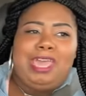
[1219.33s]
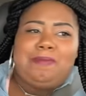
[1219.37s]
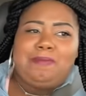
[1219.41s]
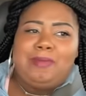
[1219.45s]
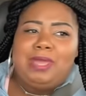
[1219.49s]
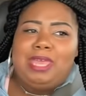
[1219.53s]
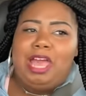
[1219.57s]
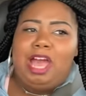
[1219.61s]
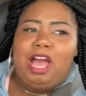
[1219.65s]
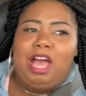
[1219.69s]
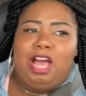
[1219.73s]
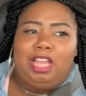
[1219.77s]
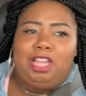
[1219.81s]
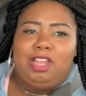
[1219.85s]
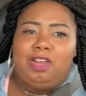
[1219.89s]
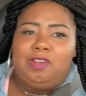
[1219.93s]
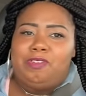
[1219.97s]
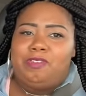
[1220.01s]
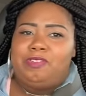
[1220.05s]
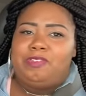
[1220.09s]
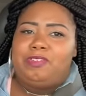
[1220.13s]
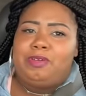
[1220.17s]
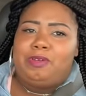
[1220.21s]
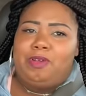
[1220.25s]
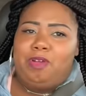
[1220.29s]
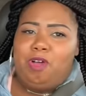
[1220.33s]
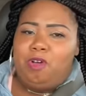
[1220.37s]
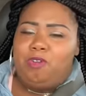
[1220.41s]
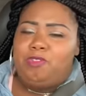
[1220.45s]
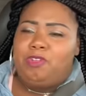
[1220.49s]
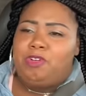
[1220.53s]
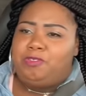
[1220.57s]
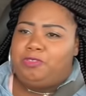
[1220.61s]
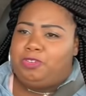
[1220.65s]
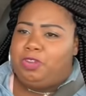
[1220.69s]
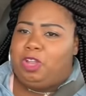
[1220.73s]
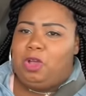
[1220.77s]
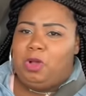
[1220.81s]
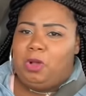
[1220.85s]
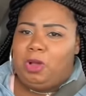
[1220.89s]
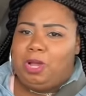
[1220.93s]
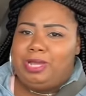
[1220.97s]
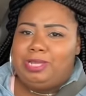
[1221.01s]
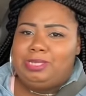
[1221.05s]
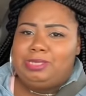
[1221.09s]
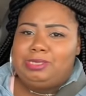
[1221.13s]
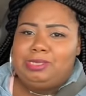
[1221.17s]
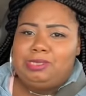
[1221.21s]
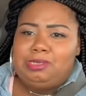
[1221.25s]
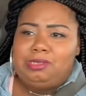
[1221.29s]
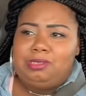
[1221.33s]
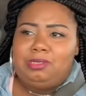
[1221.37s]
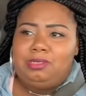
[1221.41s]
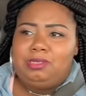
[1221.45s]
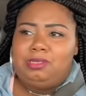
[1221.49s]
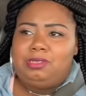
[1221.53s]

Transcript: take me all over over Florence.